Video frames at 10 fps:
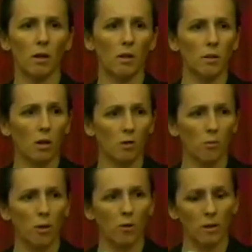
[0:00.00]
a dark
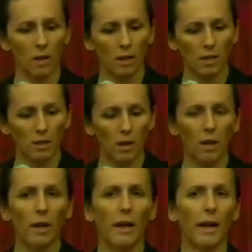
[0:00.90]
road at night,
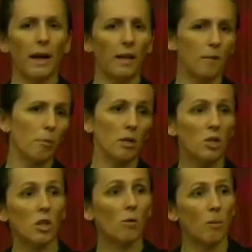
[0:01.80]
and the police
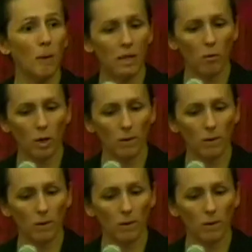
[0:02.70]
show up anyway.